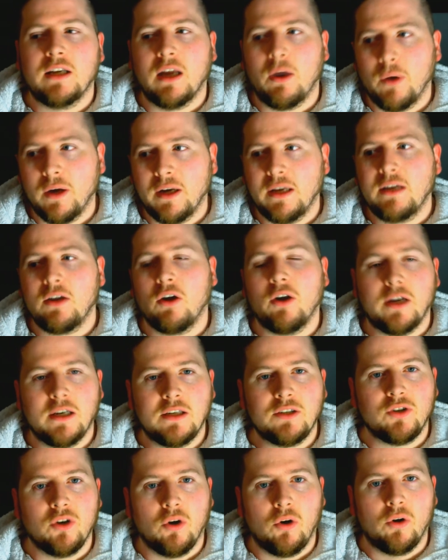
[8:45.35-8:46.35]
Now, when he got
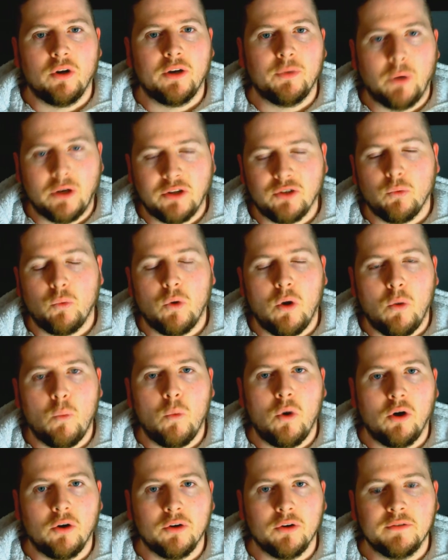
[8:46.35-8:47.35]
his goal and went to
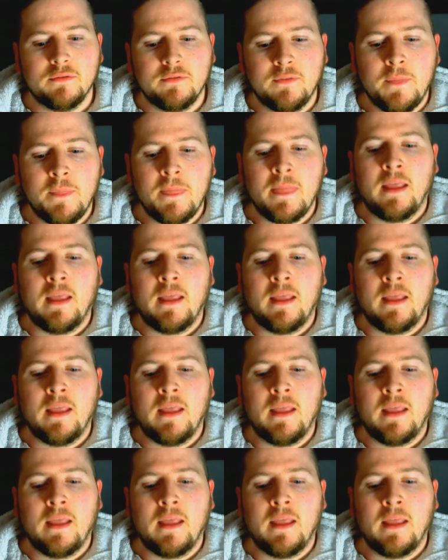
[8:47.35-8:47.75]
1-1,